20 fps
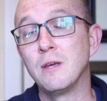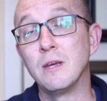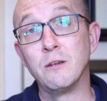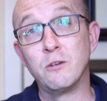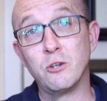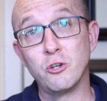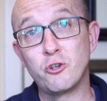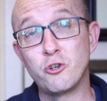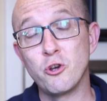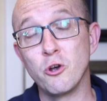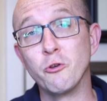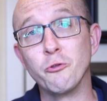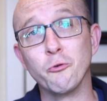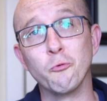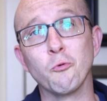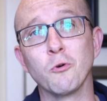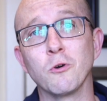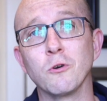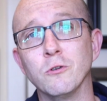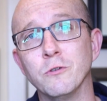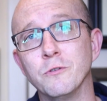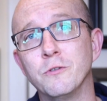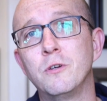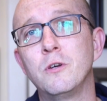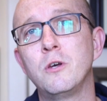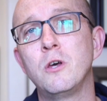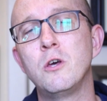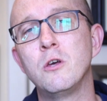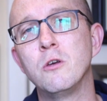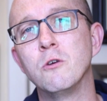and to show the world
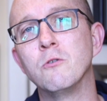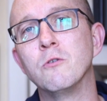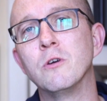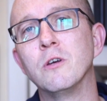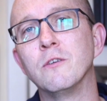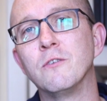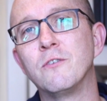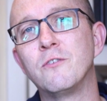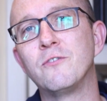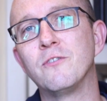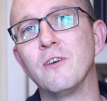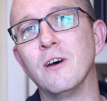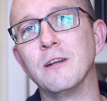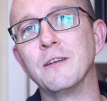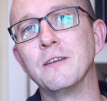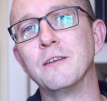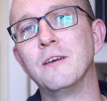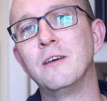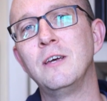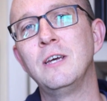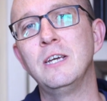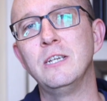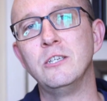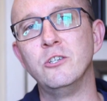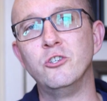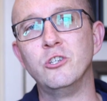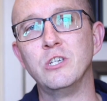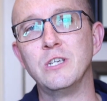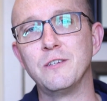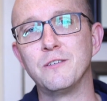who his son
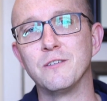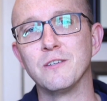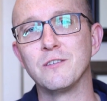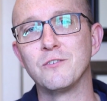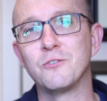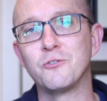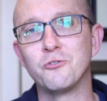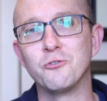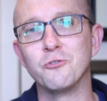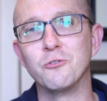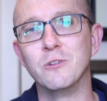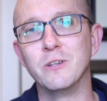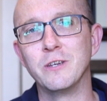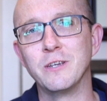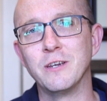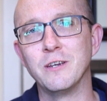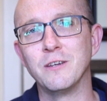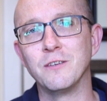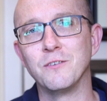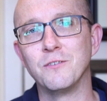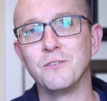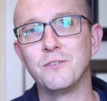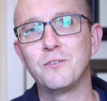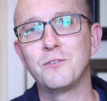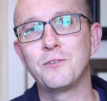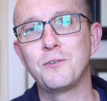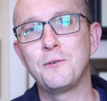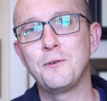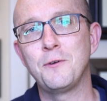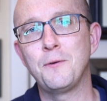Jesus truly
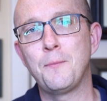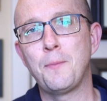is.